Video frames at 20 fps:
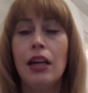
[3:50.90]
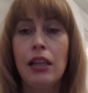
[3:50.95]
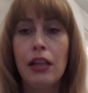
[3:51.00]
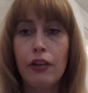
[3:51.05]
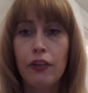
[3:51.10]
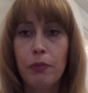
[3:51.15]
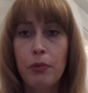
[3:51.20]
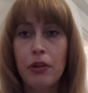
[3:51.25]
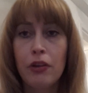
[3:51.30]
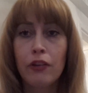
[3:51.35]

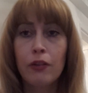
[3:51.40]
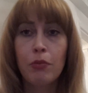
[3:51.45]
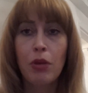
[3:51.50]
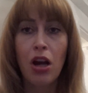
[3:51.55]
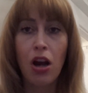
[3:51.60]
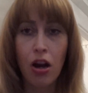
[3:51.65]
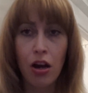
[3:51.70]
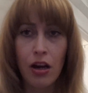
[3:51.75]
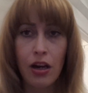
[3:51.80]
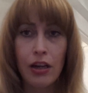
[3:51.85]
and that's because
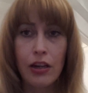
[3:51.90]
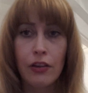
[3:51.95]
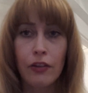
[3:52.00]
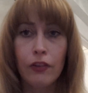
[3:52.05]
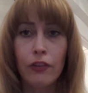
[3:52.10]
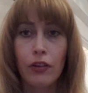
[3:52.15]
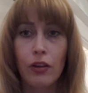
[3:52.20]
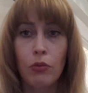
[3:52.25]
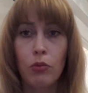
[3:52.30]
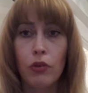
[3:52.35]
my
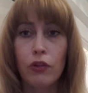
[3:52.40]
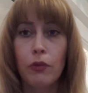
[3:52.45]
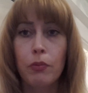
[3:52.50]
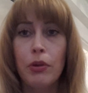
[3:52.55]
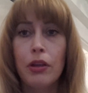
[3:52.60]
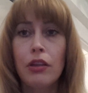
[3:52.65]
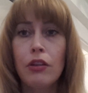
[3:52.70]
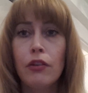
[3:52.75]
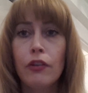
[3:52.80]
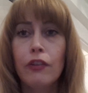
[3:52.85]
eyes are what's
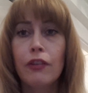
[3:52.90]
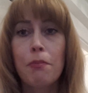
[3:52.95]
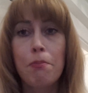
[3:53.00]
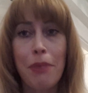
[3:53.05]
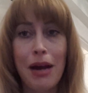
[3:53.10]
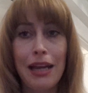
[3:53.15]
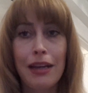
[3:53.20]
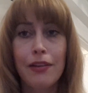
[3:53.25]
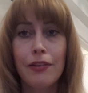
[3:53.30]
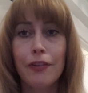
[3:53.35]
being used to
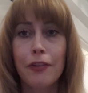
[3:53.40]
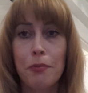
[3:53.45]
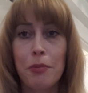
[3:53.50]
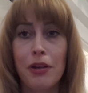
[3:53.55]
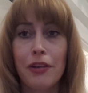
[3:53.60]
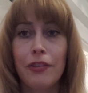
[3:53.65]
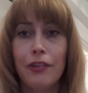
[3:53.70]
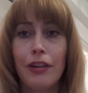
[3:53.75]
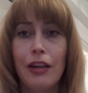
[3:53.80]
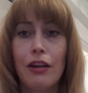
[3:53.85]
balance
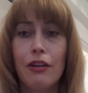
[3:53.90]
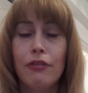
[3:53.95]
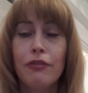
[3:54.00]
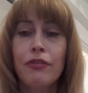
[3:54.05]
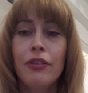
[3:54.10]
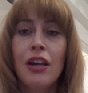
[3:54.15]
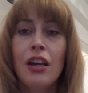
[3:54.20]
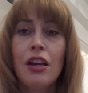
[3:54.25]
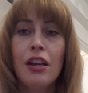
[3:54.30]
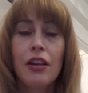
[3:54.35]

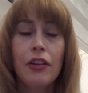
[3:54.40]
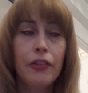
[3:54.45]
myself.